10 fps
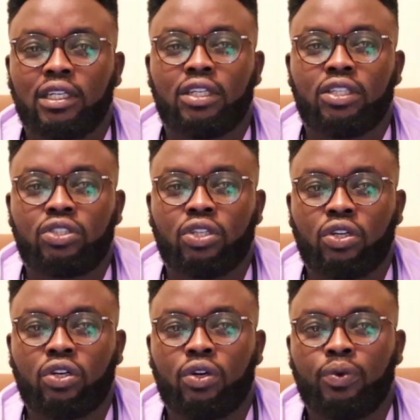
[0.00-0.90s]

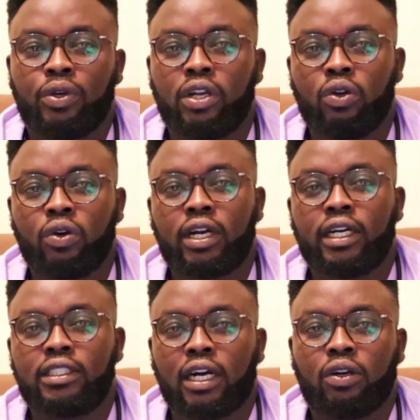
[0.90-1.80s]
So we look at
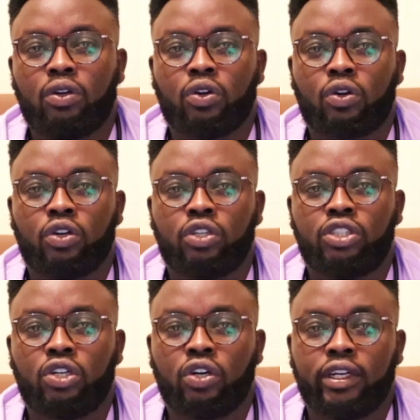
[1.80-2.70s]
uh,
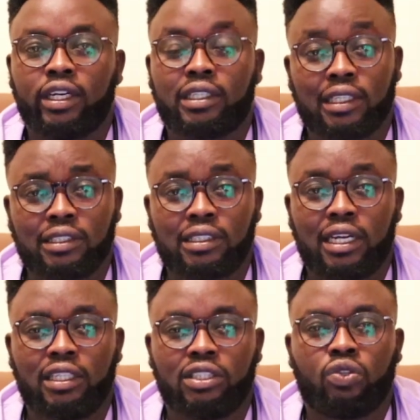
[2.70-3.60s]
glucocorticoid excess, that
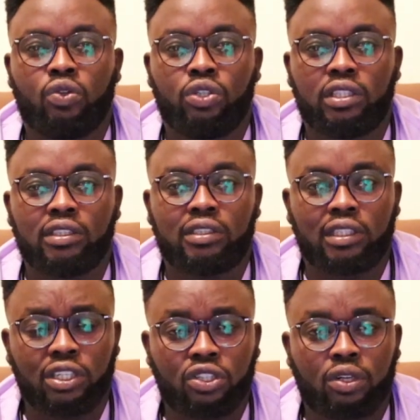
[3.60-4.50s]
is Cushing
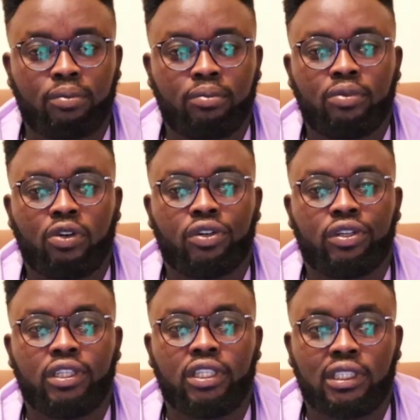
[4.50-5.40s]
syndrome or
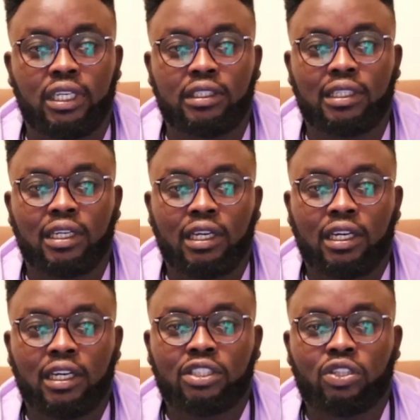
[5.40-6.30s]
disease.
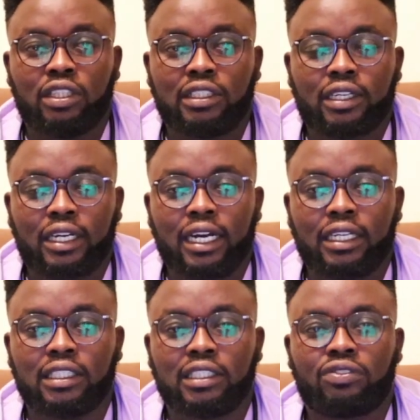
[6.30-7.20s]
So this
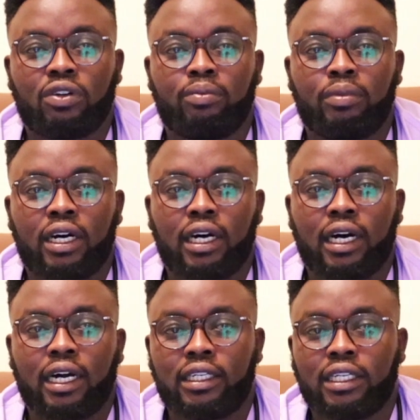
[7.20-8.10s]
arises from uh,
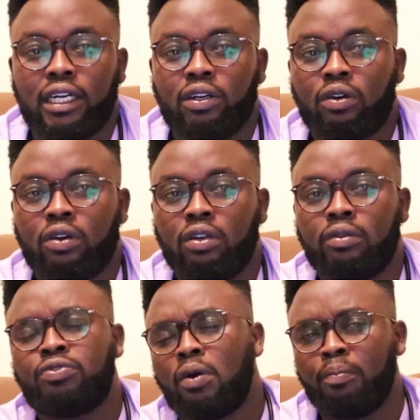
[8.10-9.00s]
adrenal,
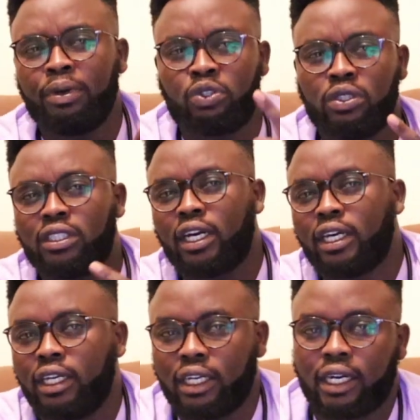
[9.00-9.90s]
from
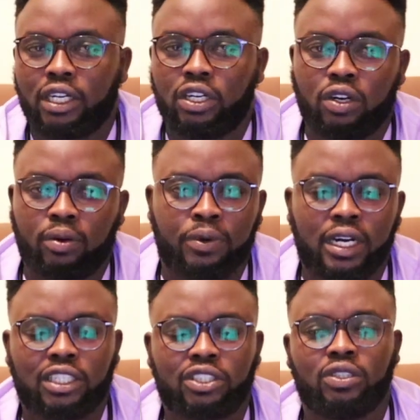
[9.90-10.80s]
pituitary adenoma
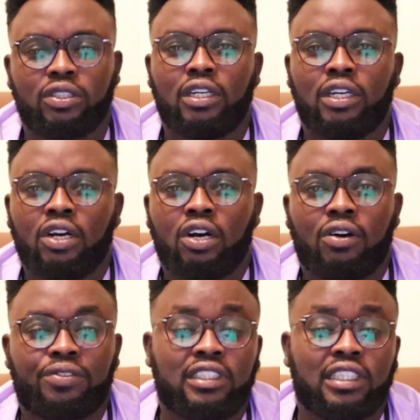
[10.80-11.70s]
production of
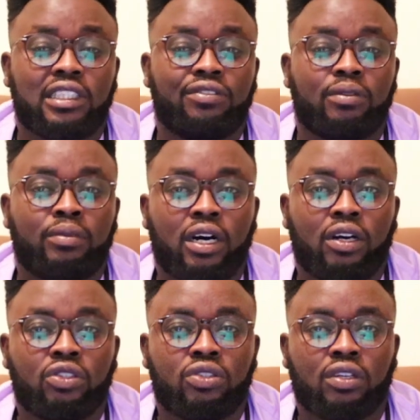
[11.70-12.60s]
excessive
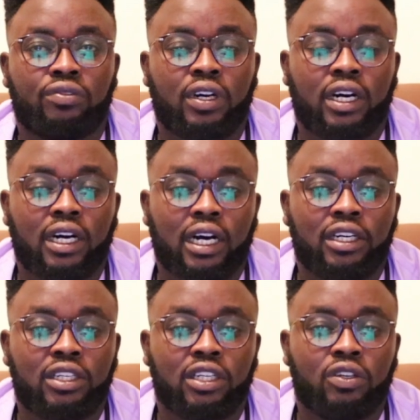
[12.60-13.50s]
amounts of uh,
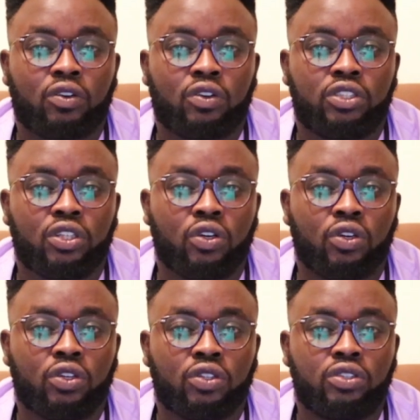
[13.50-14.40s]

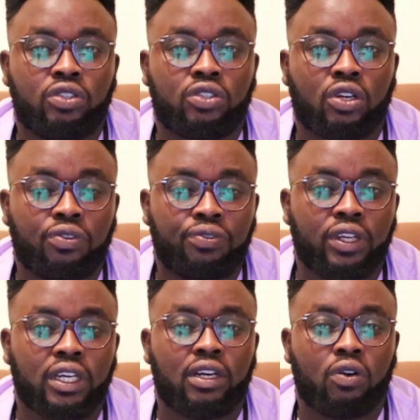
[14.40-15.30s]

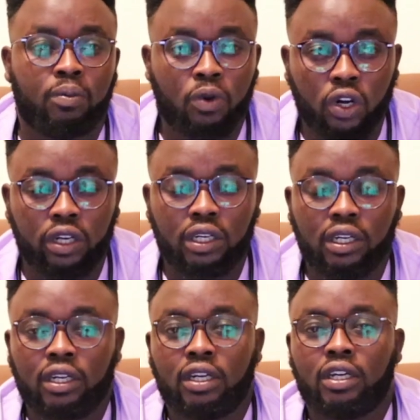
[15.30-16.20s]
adrenocorticotropic hormone,
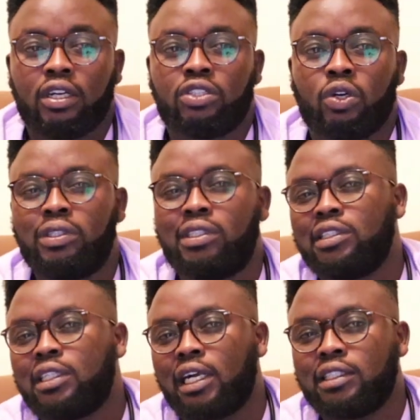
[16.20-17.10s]
so which
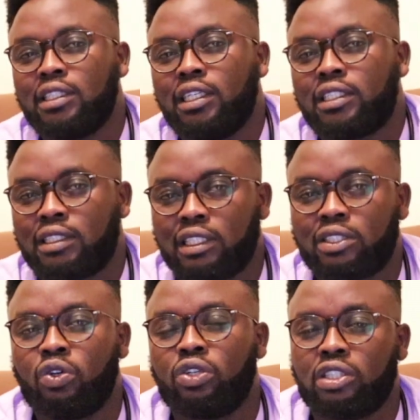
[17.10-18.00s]
results in excess
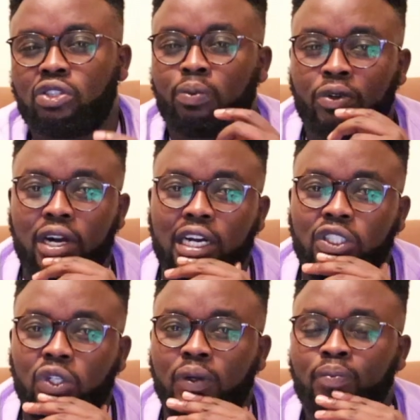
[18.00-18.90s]
cortisol
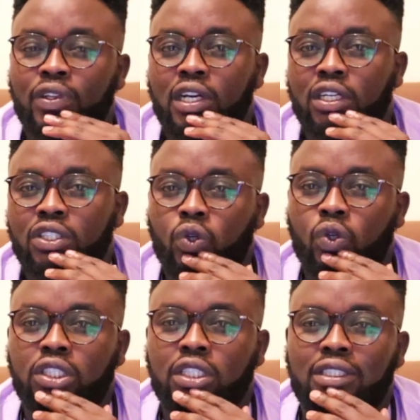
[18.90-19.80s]
production. So
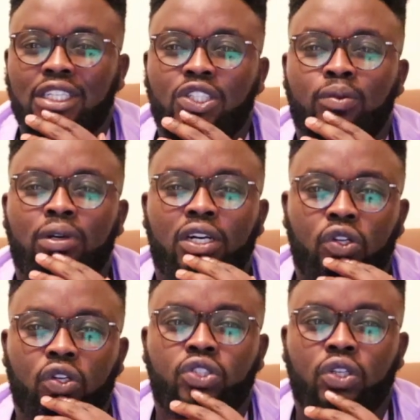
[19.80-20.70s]
Cushing syndrome can
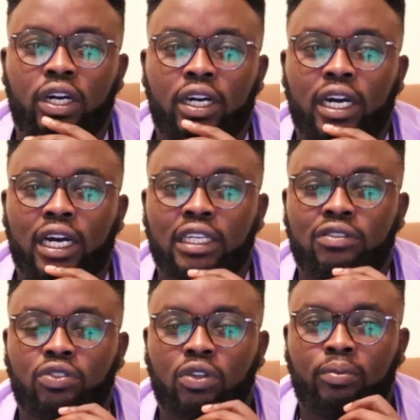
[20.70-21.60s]
also arise
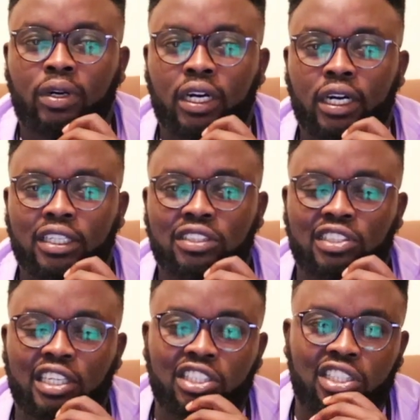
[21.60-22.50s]
from uh,
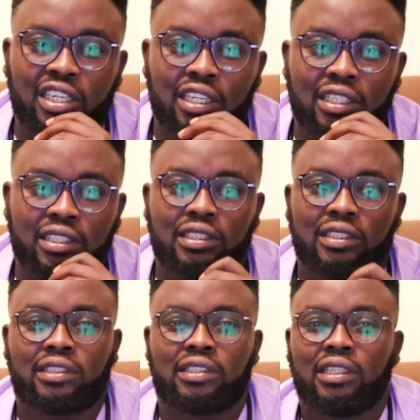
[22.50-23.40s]

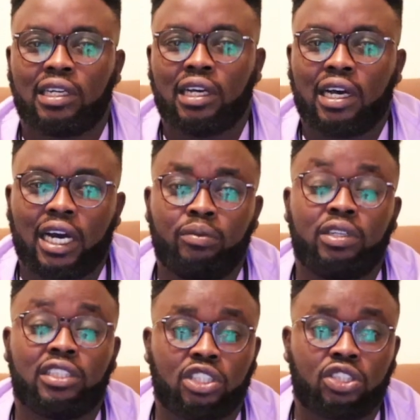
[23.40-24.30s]
exogenous
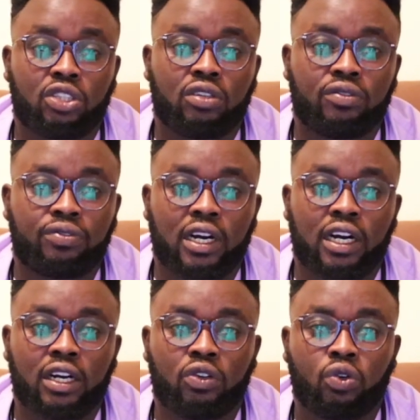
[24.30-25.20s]
administration of uh,
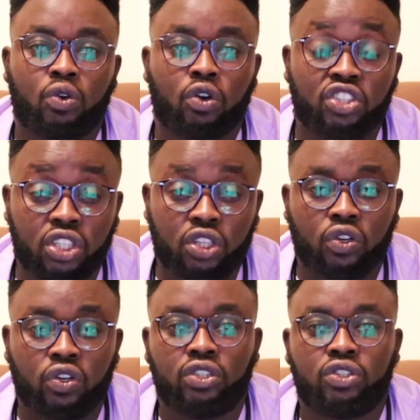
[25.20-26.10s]

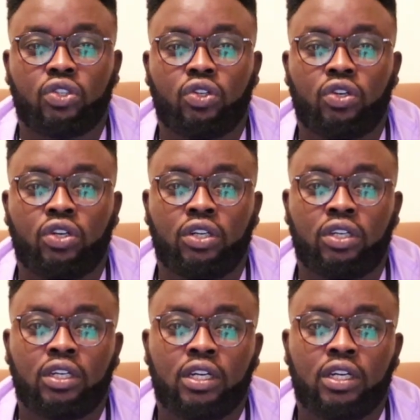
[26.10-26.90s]
glucocorticoids or